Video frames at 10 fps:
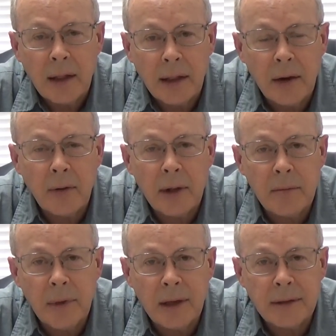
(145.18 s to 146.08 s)

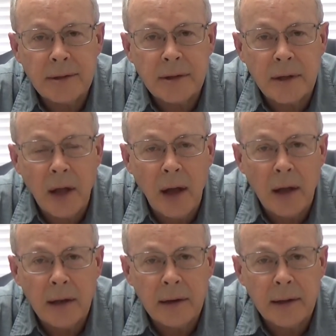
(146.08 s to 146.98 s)
literally means
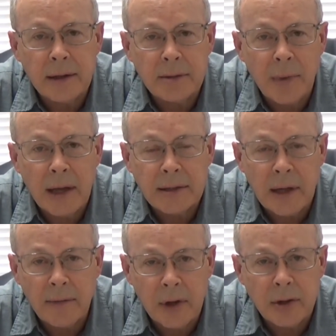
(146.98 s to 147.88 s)
God is my
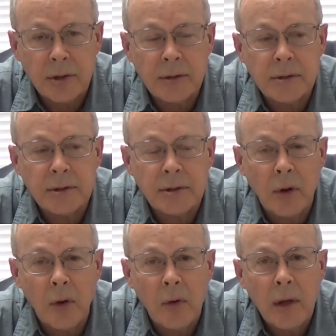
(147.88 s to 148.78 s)
salvation.
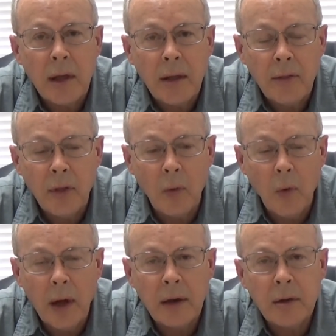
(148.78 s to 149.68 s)
So the
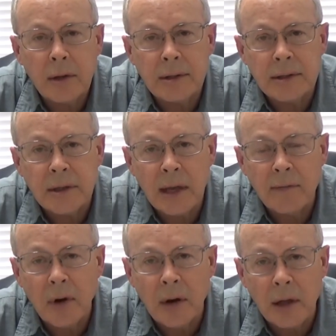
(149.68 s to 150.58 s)
one who can
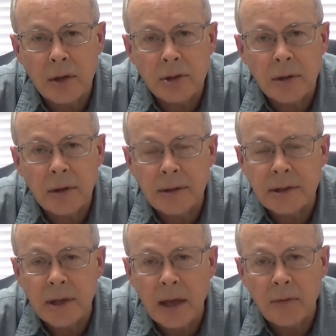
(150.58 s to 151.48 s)
save our nation and
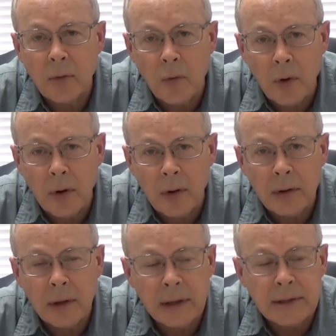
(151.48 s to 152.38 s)
save the
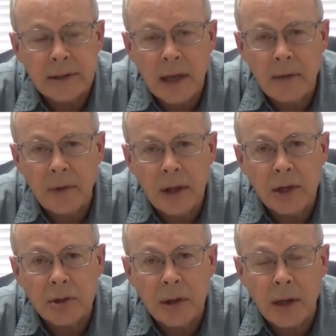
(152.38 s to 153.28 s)
world and save
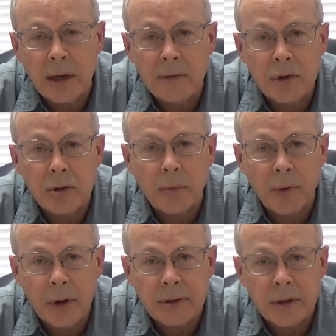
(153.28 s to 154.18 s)
each individual
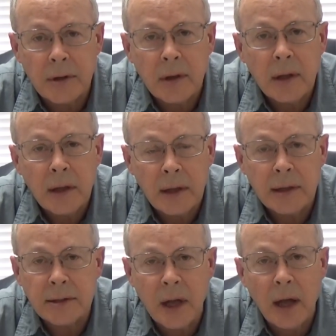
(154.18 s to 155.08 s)
person
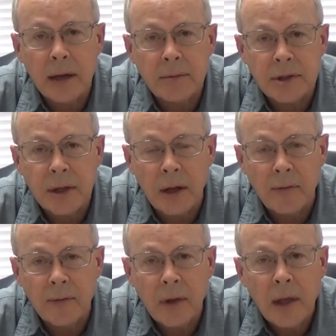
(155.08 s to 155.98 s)
is God
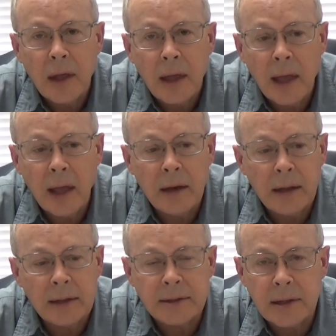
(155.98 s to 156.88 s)
himself. And
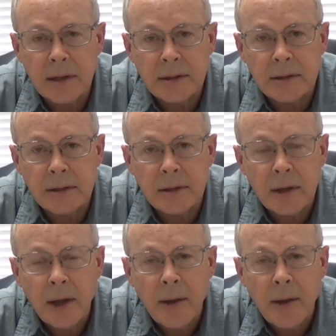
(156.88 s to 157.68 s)
he exists